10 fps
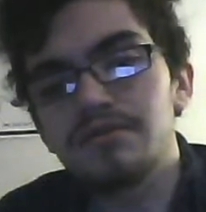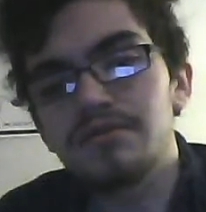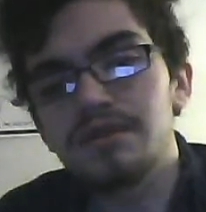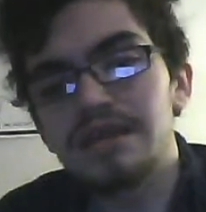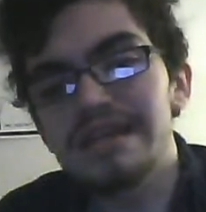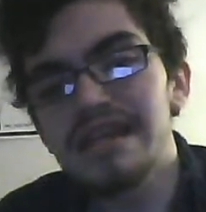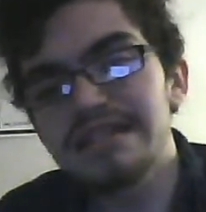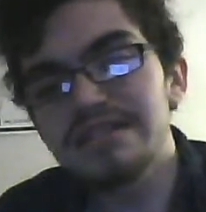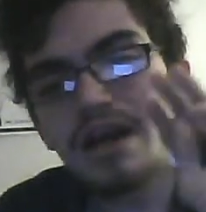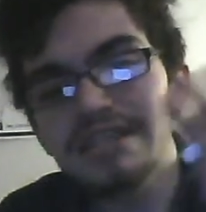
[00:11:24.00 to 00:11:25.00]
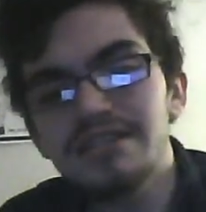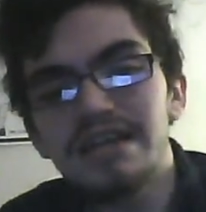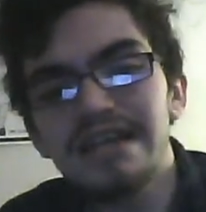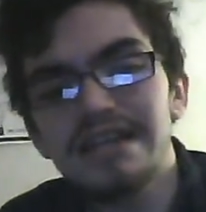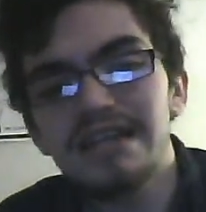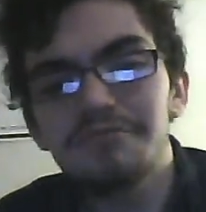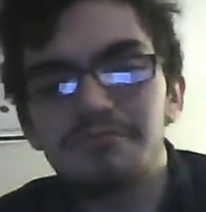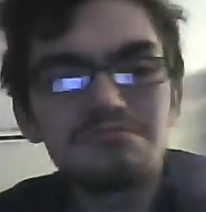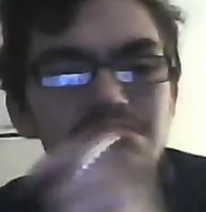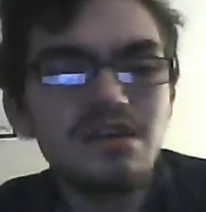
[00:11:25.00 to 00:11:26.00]
the ESY study I did
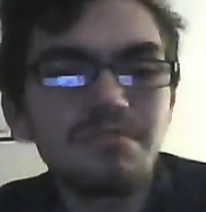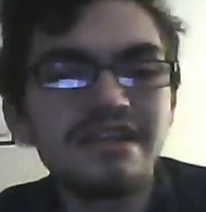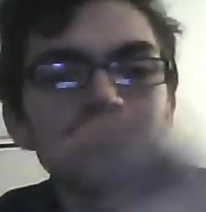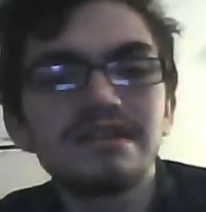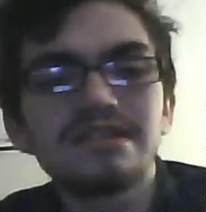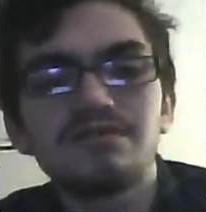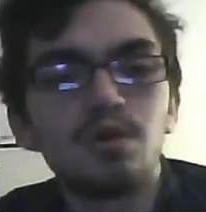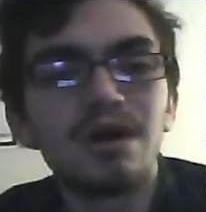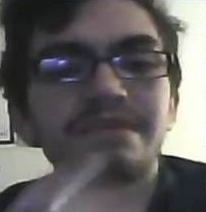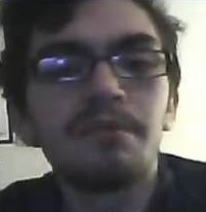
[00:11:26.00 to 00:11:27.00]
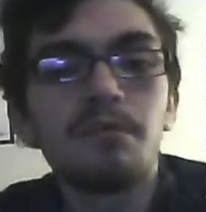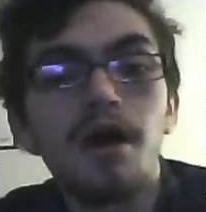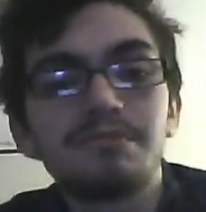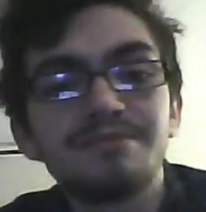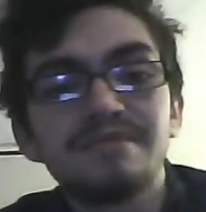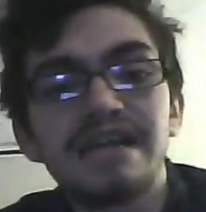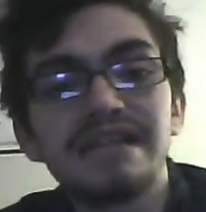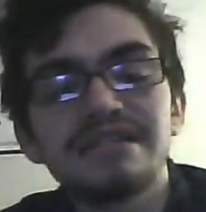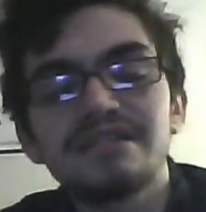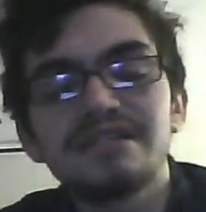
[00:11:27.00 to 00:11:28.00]
completely wiped out Mom's place.